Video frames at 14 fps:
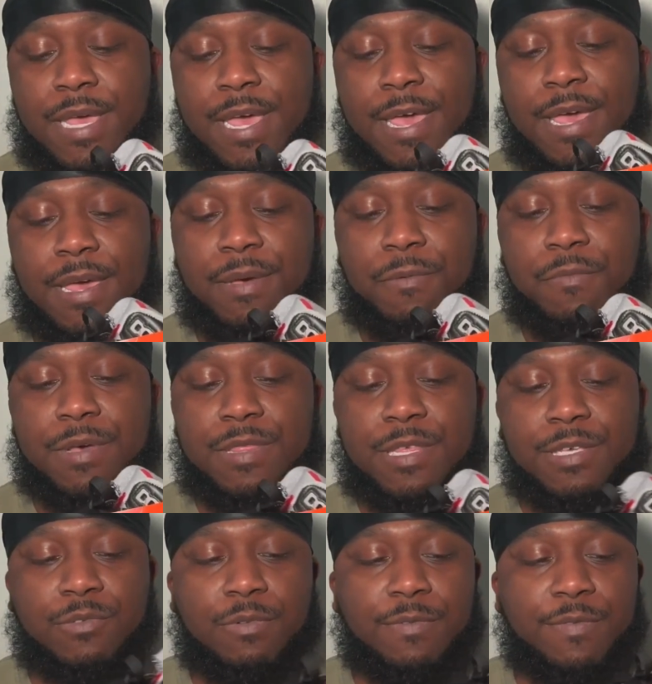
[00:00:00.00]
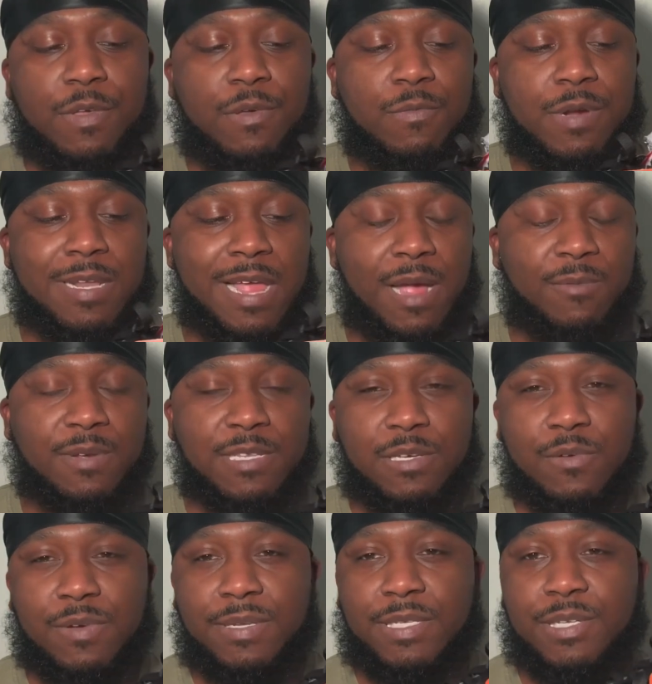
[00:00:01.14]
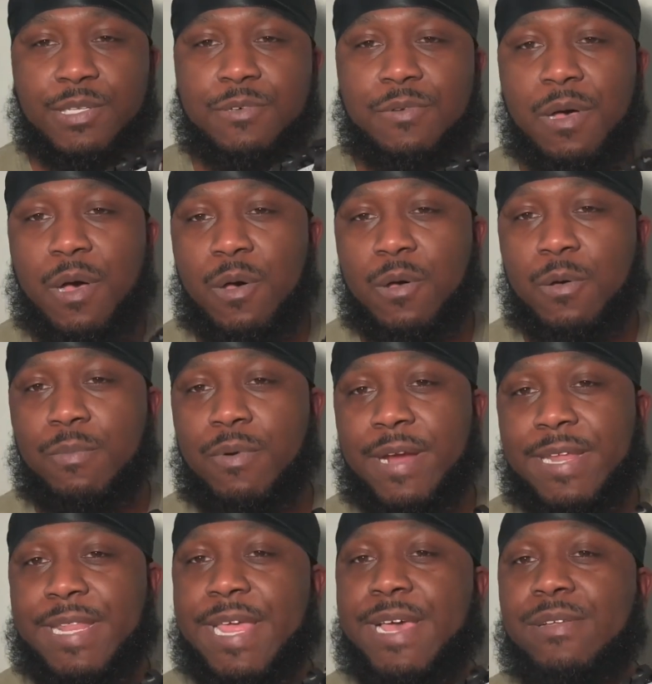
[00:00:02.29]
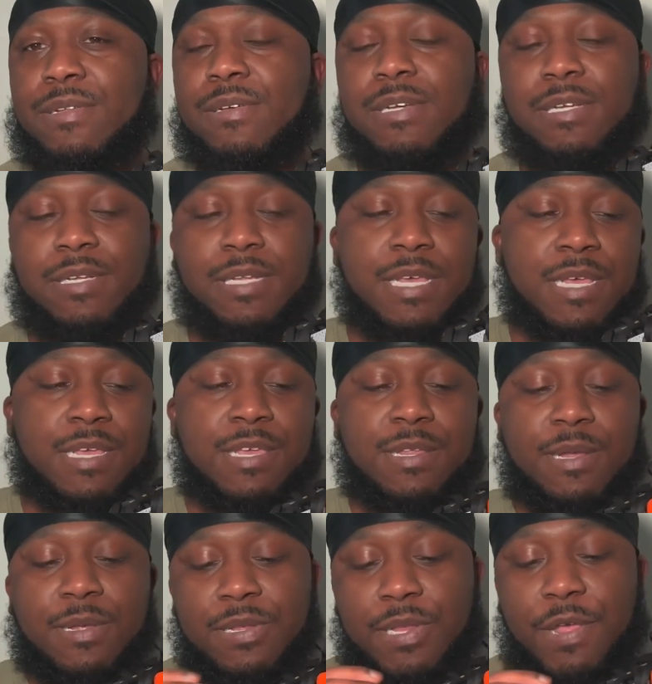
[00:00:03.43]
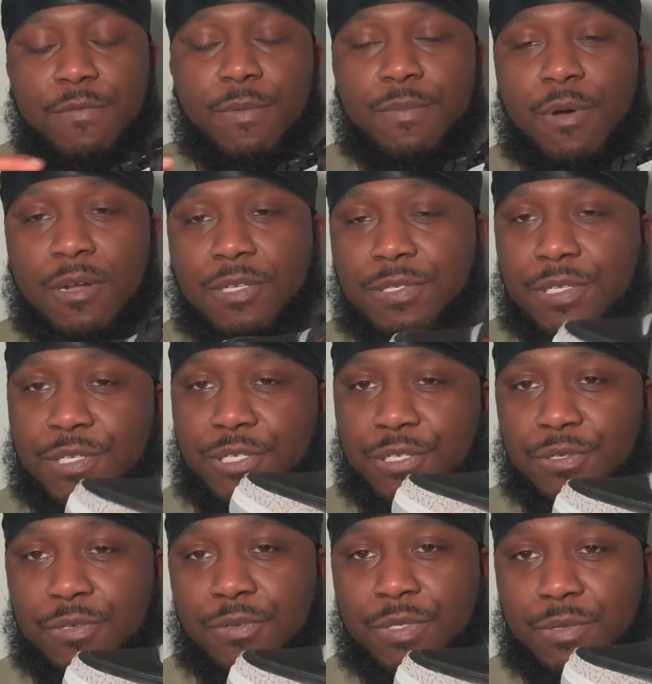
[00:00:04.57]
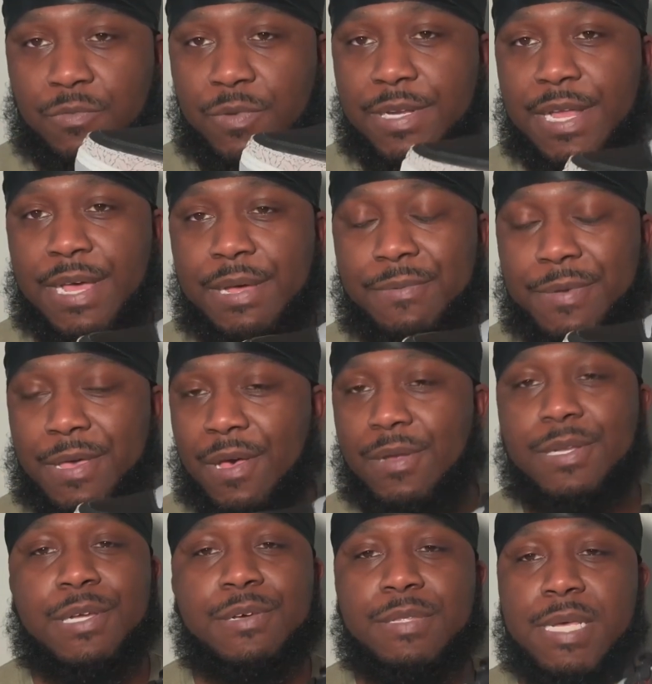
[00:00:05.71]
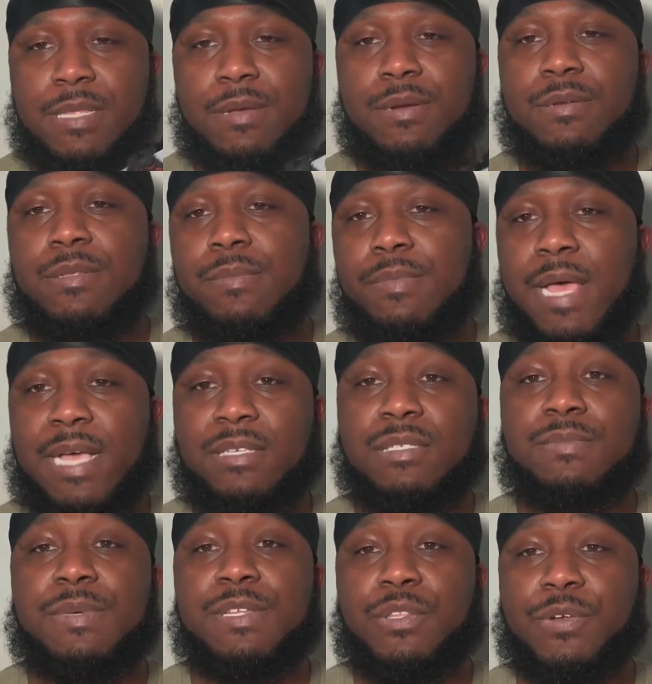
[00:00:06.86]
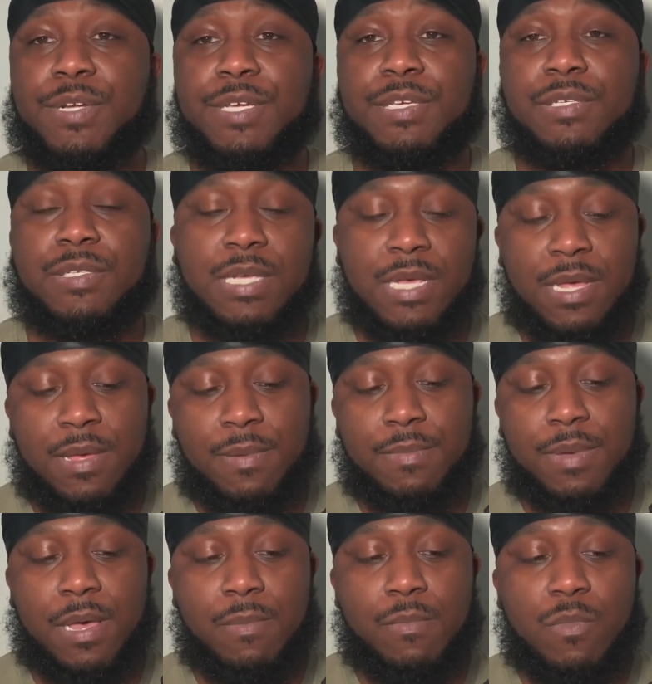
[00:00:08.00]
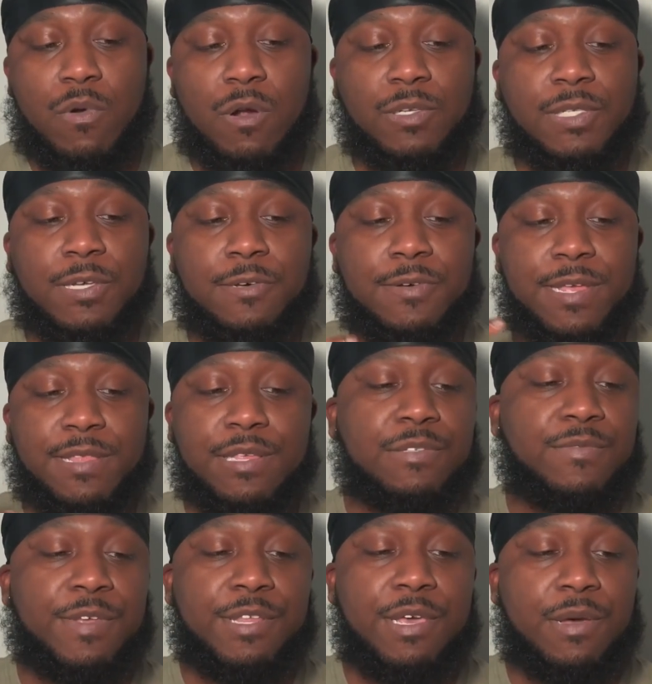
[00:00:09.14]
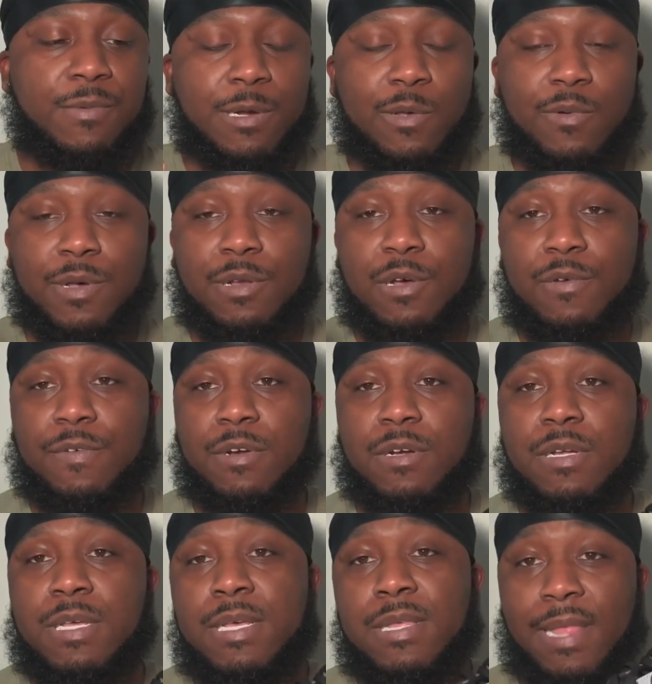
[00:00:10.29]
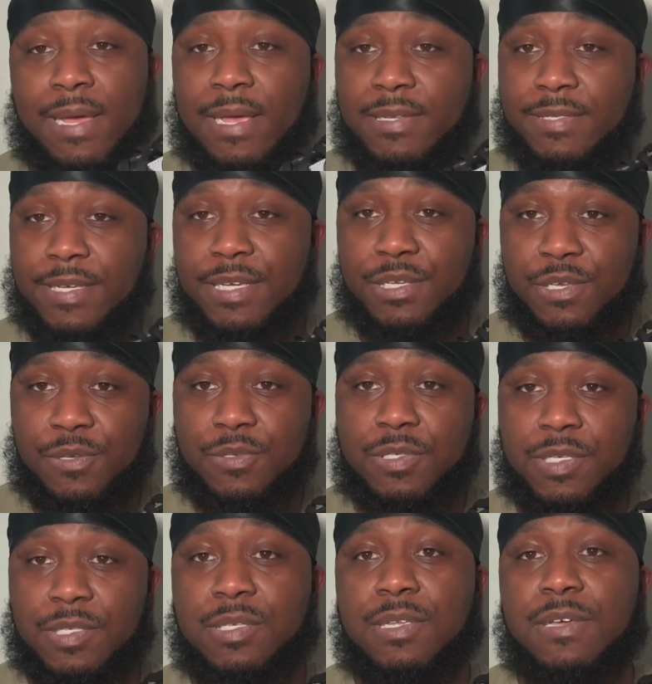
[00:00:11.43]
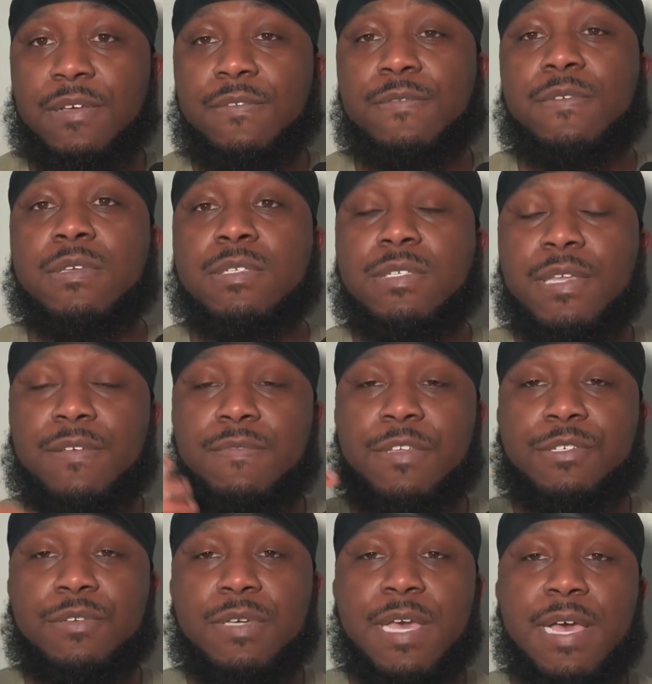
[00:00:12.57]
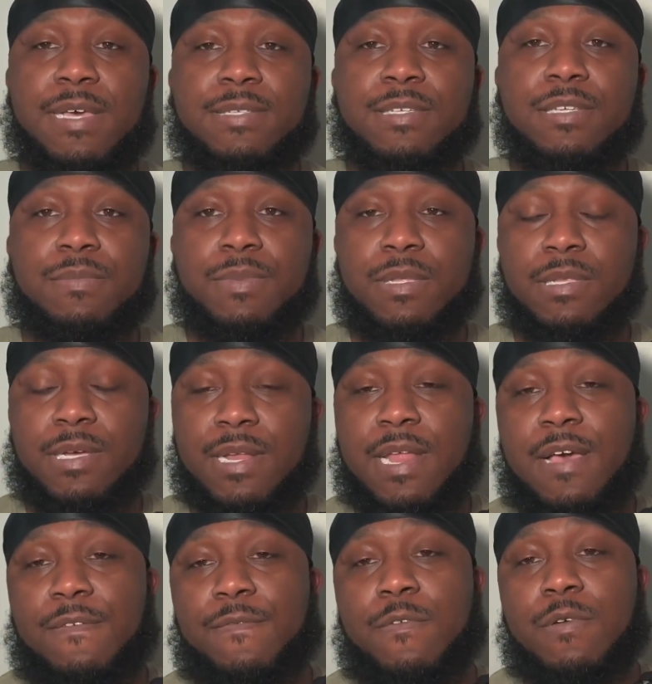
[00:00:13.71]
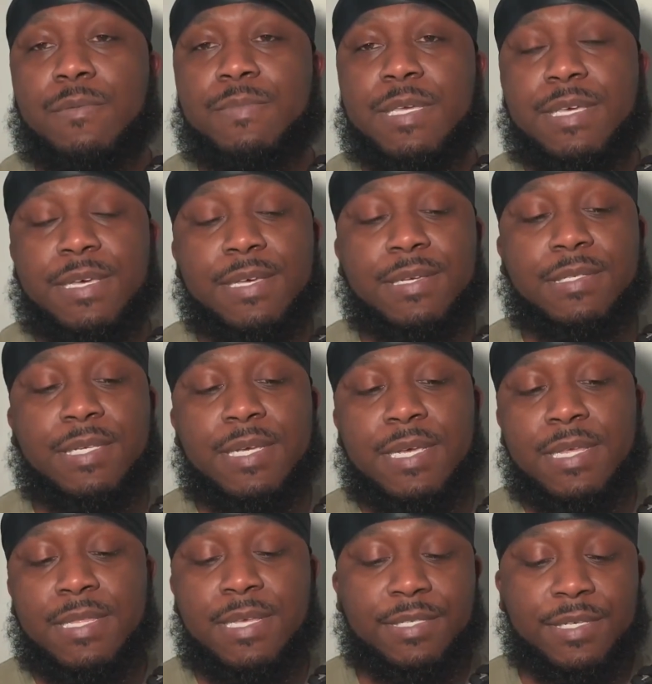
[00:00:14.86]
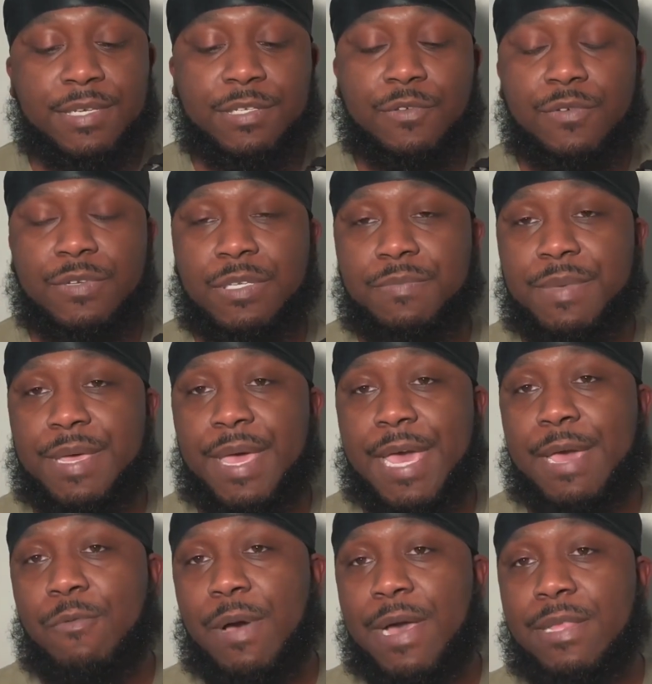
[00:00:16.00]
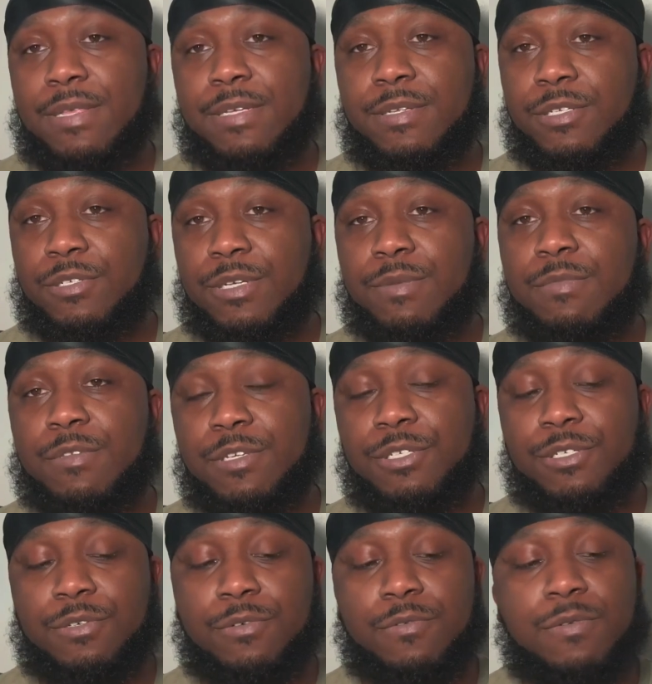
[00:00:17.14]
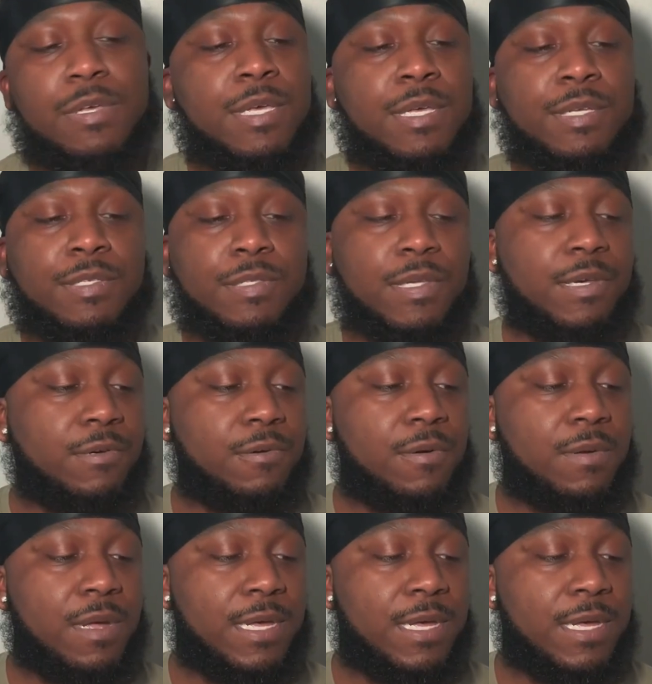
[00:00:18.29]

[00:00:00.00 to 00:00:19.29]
and with this review, we're not really going to do a whole breakdown on, the different parts of the shoes and whatnot. We all know that they're the Black Cement 3s, but more so in this video, we're going over, like I said, QC stuff that you guys need to be looking out for, because this is going to be a widely distributed shoe. So